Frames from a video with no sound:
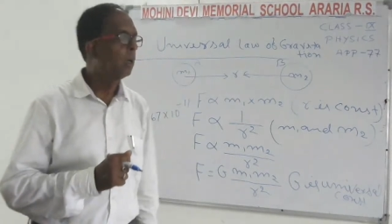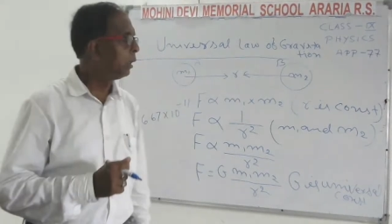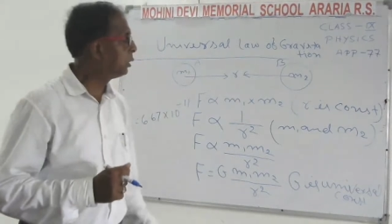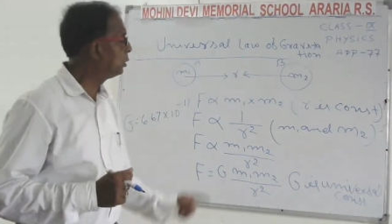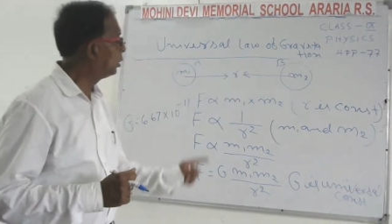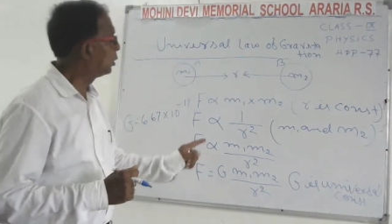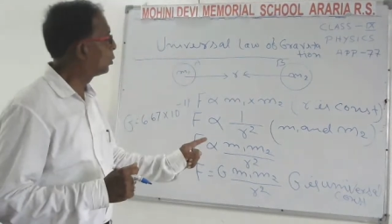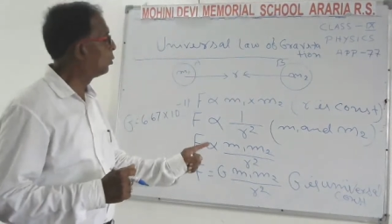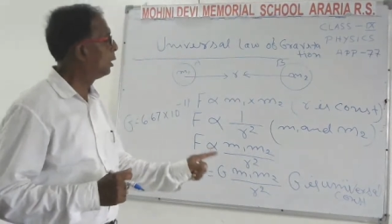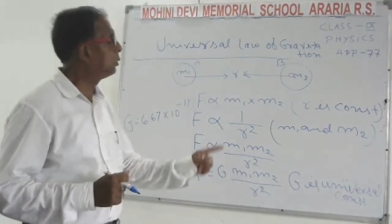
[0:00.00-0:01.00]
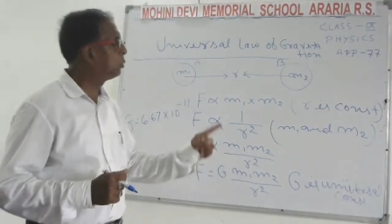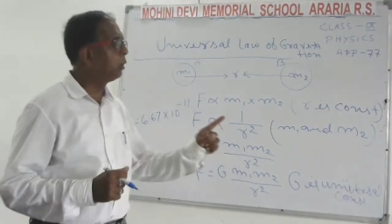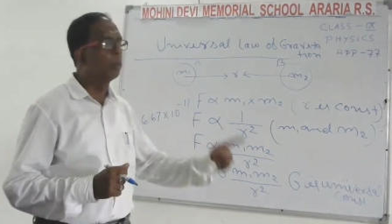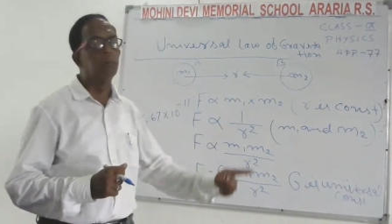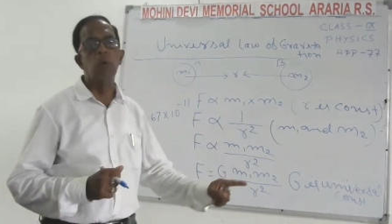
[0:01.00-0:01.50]
it is equal to
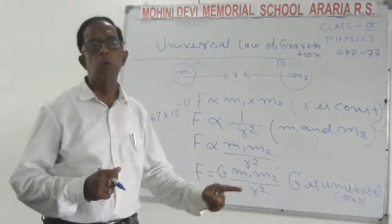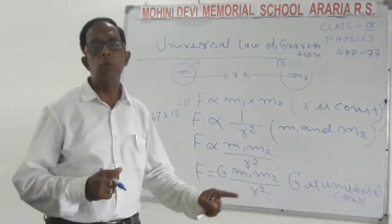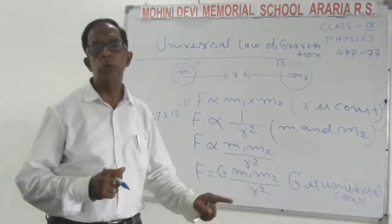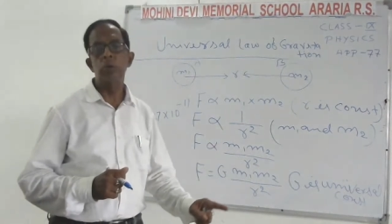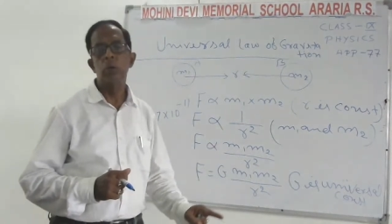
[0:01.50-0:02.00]
a force.